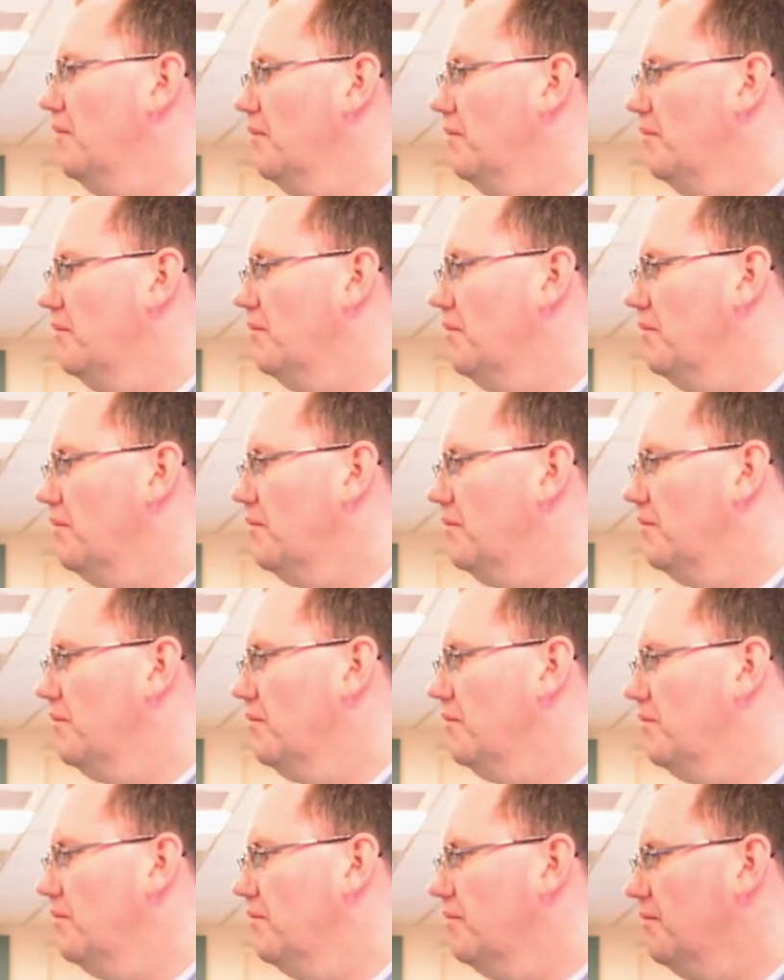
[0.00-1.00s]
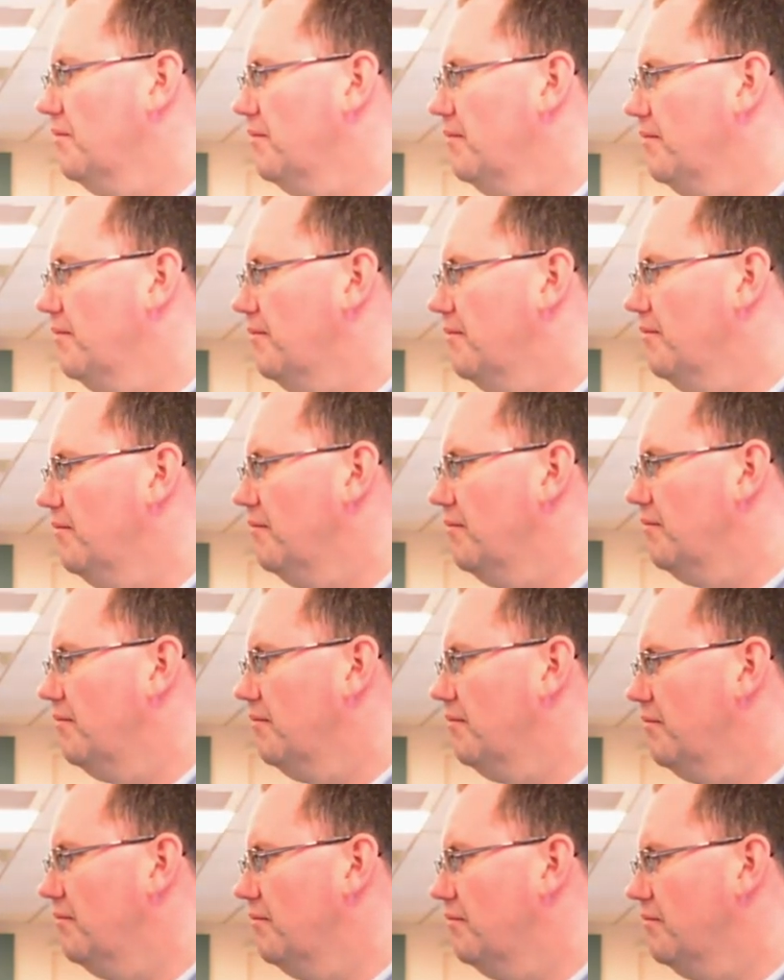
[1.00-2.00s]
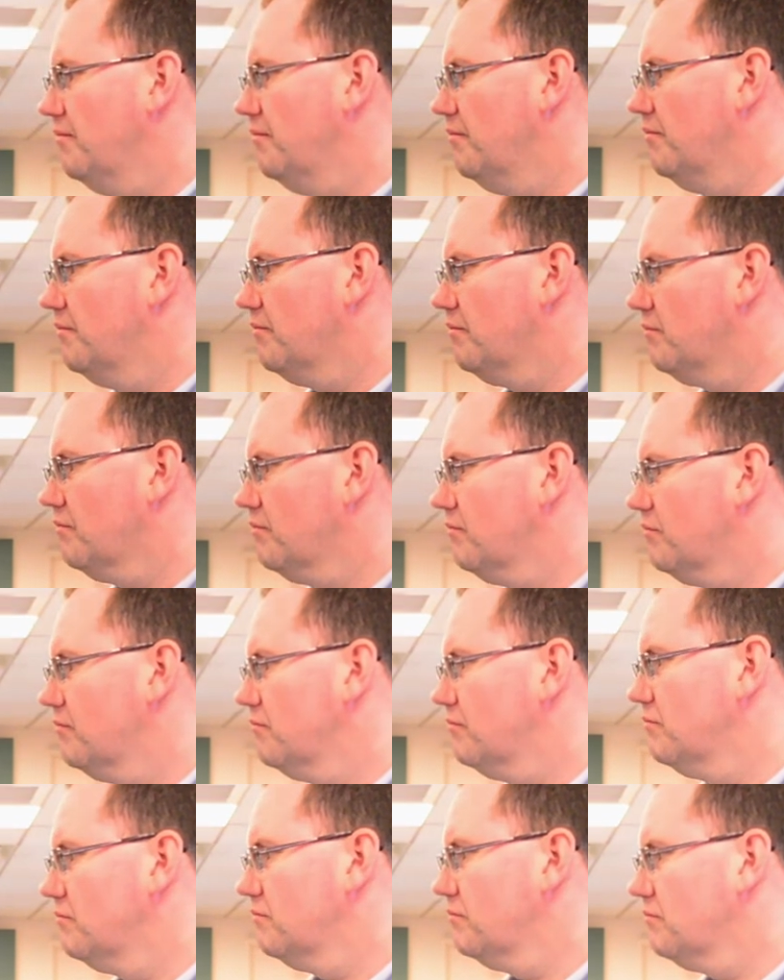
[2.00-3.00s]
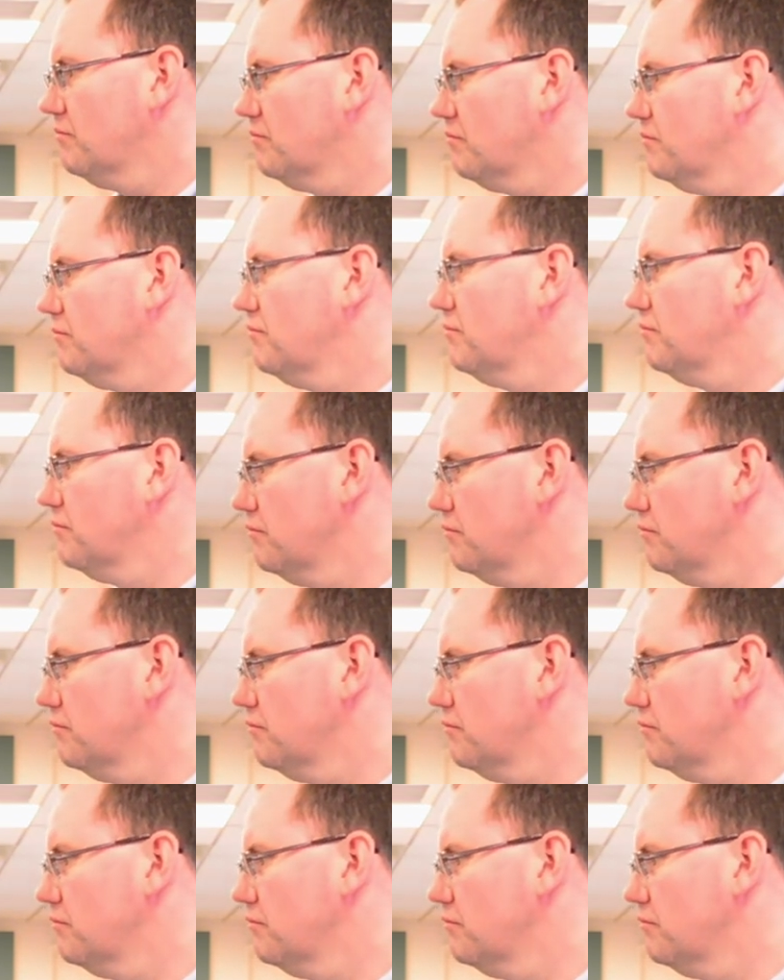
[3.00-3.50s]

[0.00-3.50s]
(not speaking)